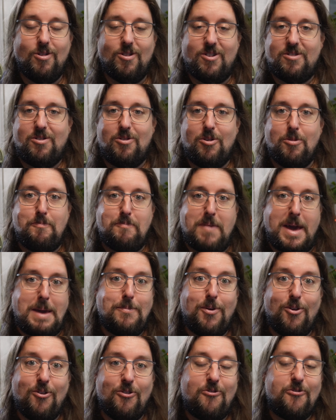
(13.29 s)
little
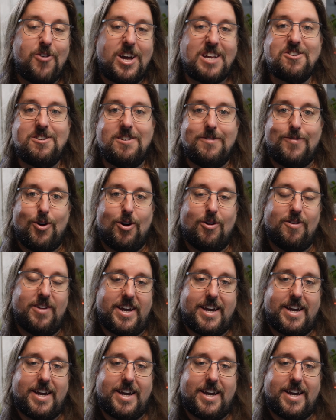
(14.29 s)
maple festival,